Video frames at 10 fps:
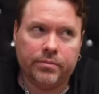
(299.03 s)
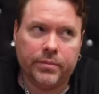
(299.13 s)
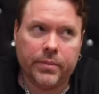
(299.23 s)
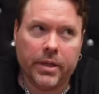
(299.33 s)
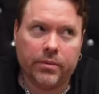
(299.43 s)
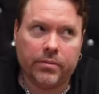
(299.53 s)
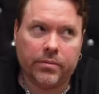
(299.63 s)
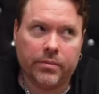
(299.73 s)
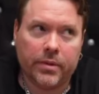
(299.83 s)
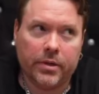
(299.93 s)
I
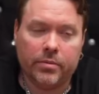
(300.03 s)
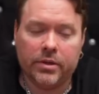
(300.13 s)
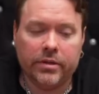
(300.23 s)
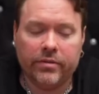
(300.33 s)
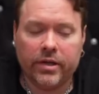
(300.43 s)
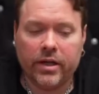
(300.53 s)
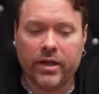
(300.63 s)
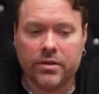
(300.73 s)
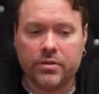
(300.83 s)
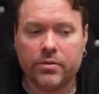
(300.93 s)
don't believe that it
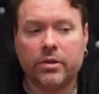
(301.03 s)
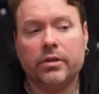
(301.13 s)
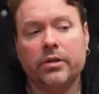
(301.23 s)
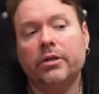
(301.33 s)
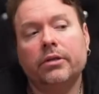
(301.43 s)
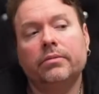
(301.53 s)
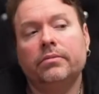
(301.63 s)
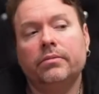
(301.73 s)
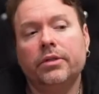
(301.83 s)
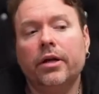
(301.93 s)
has historically, but
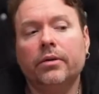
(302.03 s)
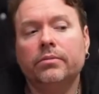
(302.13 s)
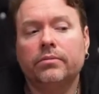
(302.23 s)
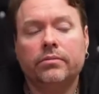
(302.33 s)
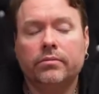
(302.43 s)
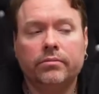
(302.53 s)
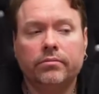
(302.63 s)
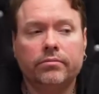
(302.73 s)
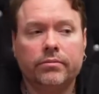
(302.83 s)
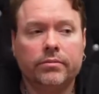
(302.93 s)
you know,
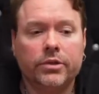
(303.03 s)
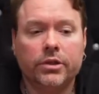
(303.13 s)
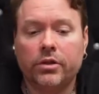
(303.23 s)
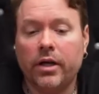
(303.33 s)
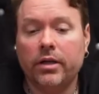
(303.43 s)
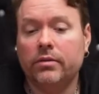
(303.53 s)
you could try it